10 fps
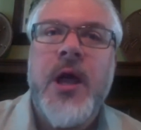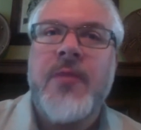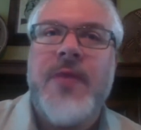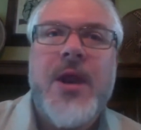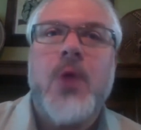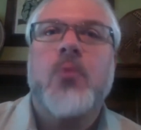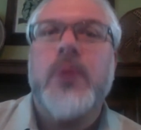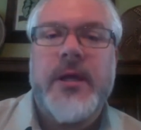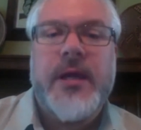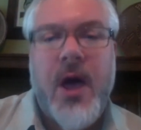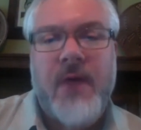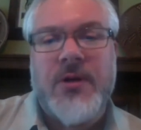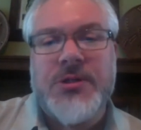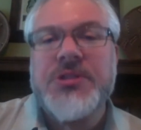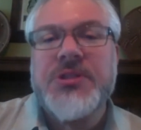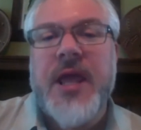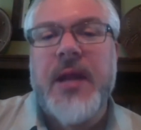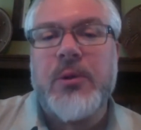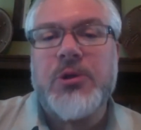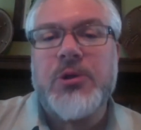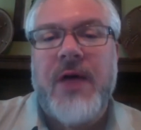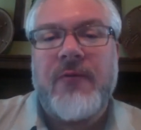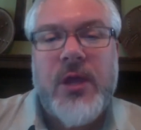they don't really cover sustainable travel